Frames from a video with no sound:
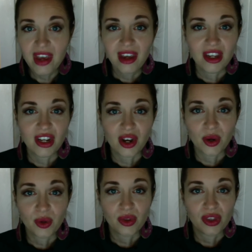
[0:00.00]

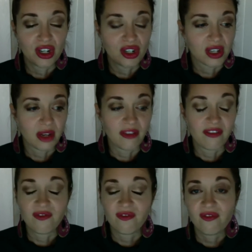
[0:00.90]
There's
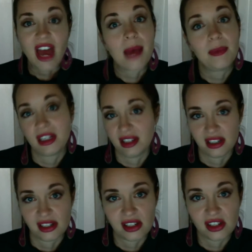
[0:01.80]

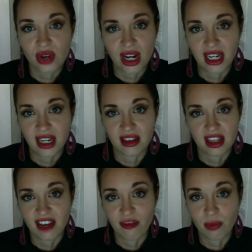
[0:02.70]
fabulous training that
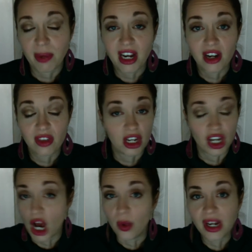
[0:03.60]
they've prepared that
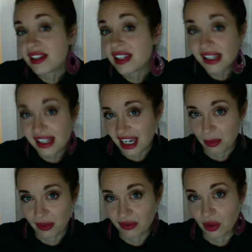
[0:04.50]
no one else has seen
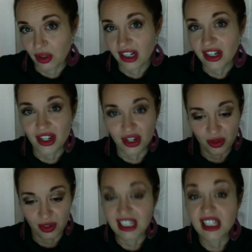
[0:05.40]
before.
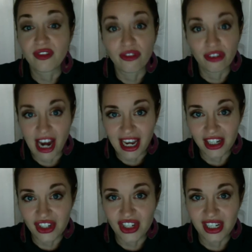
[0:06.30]
It's
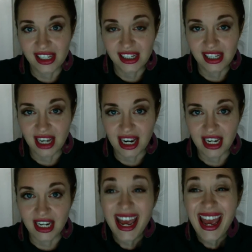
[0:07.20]
fresh, it's
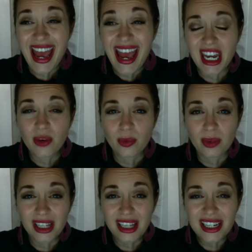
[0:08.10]
exciting, and it
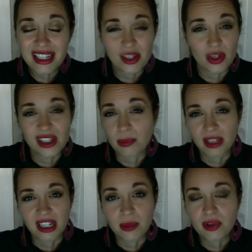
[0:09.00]
really is always
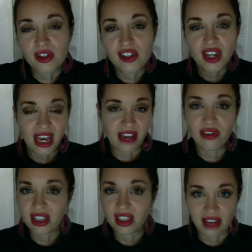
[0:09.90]
applicable to every
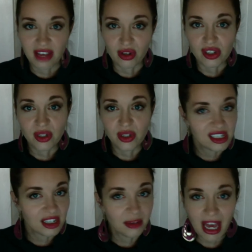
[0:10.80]
level. So it
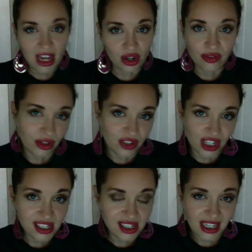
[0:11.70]
doesn't matter if you
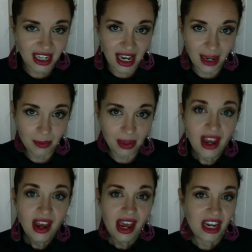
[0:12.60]
just signed up
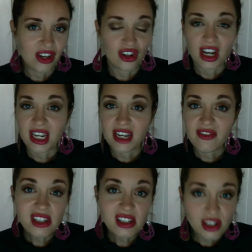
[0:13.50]
and you're not even
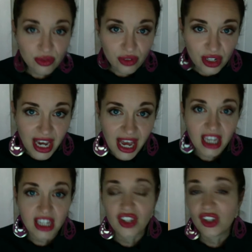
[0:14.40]
silver yet
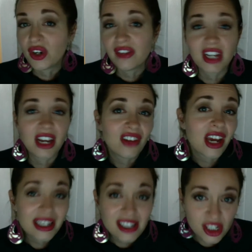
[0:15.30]
and you don't even have a
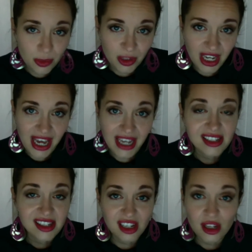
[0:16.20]
customer yet. It's
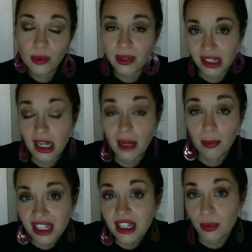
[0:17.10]
still
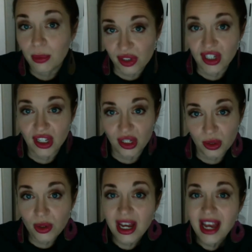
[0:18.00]
applicable to
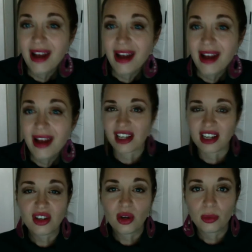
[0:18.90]
you, but it's
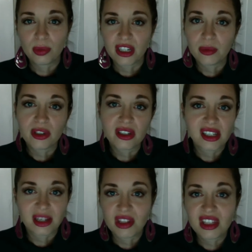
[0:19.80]
also applicable to
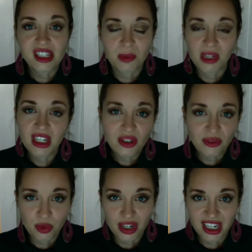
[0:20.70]
someone that's been in it
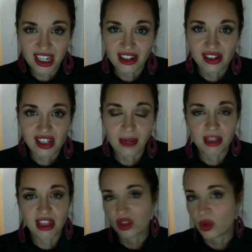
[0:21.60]
4 years. I mean,
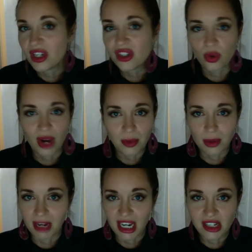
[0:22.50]
there's always great
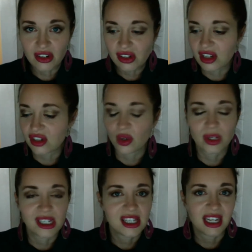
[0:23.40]
reminders. There's
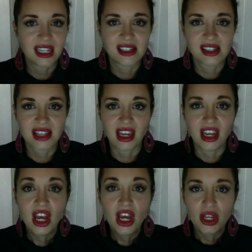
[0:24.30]
always things that
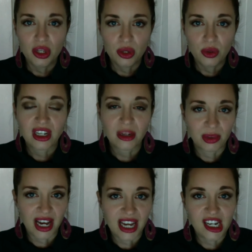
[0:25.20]
you can
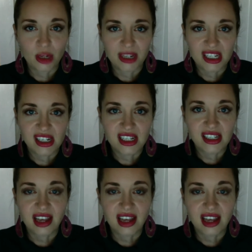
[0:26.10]
apply to your business.